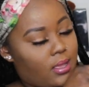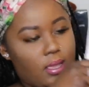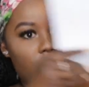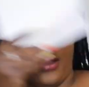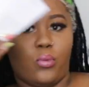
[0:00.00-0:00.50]

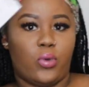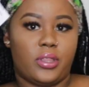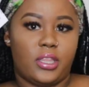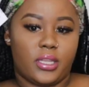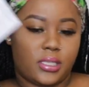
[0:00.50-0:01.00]
It came
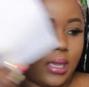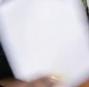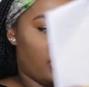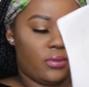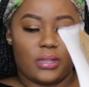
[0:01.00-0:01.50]
with this. I
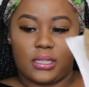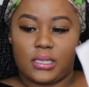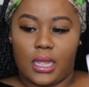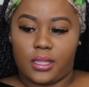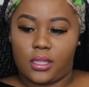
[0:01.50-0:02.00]
believe
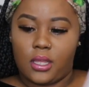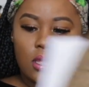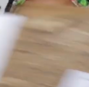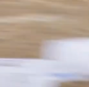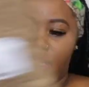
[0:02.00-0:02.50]
that's like
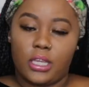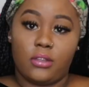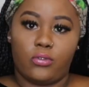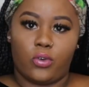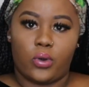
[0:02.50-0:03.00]
the
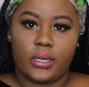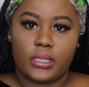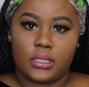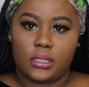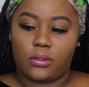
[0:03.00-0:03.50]

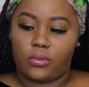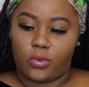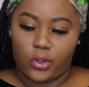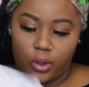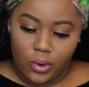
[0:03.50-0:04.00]
invoice
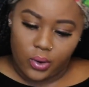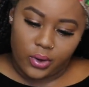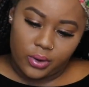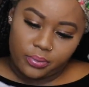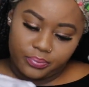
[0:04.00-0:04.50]
for your
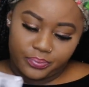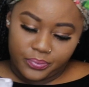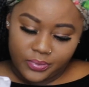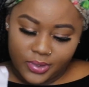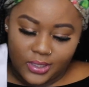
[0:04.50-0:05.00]
order.
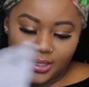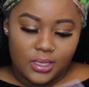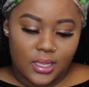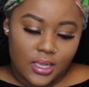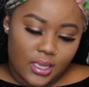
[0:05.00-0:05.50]

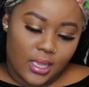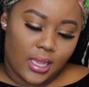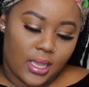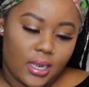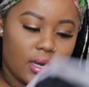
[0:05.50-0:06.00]

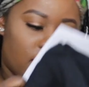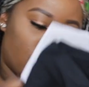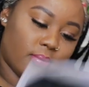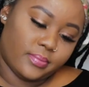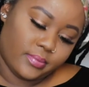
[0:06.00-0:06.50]
And
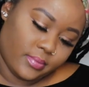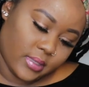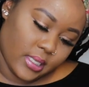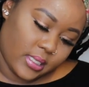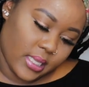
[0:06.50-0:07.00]

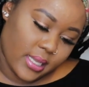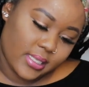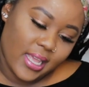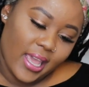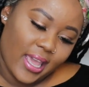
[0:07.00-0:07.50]
it
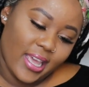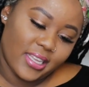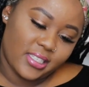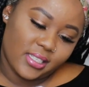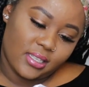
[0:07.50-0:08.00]
says,
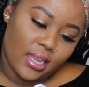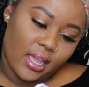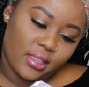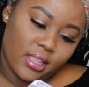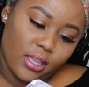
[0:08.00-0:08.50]
"Hey
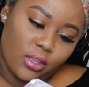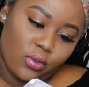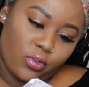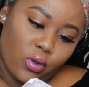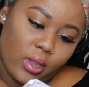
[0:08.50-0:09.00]
Ghislaine, thank
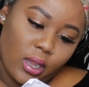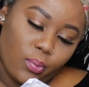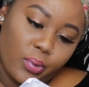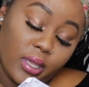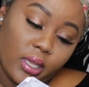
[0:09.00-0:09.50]
you for
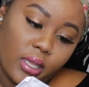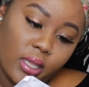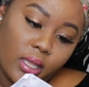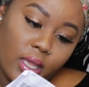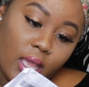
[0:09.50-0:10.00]
helping
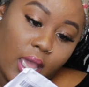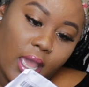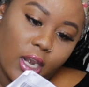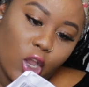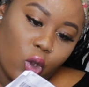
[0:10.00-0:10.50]

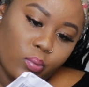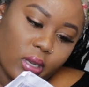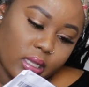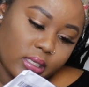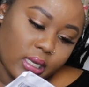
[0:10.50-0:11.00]
end
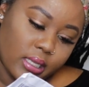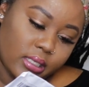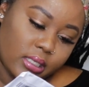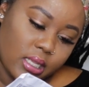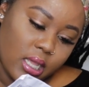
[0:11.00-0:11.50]

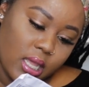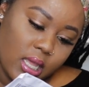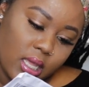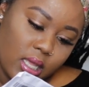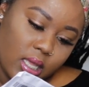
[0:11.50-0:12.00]
homelessness
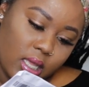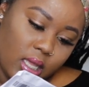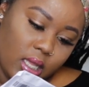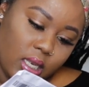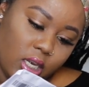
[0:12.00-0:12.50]

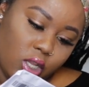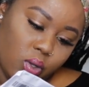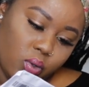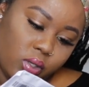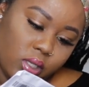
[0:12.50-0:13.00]
in
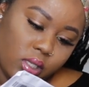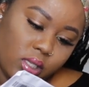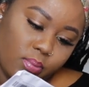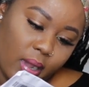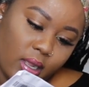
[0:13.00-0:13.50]

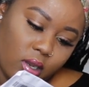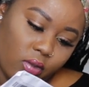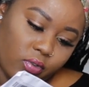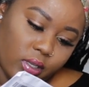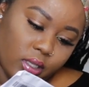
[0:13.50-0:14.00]
UCC, my
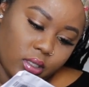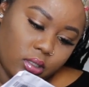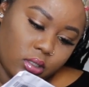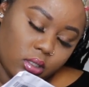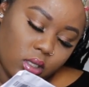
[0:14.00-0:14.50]

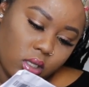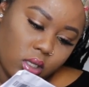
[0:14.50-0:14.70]
lovelies."